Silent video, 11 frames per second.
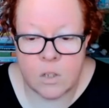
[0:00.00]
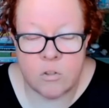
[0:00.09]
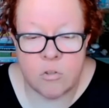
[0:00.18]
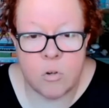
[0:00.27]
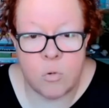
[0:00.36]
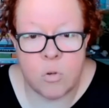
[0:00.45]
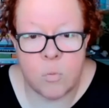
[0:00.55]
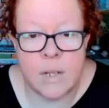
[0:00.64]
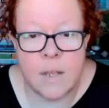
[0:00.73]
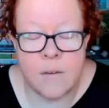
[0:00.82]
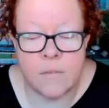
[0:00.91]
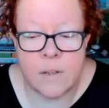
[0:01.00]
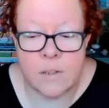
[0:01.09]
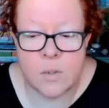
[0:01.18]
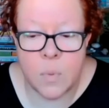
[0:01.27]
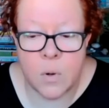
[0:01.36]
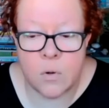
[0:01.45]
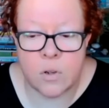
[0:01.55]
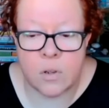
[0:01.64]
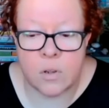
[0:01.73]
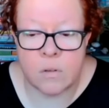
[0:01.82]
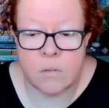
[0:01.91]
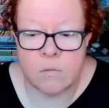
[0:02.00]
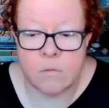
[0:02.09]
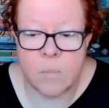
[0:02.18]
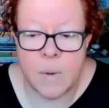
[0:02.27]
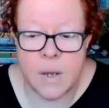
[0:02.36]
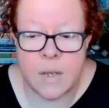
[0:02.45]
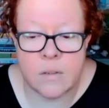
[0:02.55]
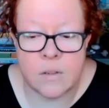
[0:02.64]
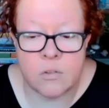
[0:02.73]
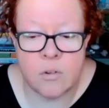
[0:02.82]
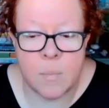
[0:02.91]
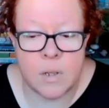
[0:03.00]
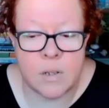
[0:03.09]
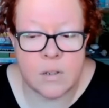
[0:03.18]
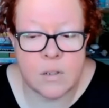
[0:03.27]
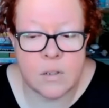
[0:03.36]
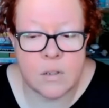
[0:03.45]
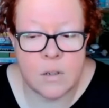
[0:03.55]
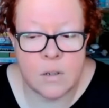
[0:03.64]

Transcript: Truth we left unspoken remains to trouble us.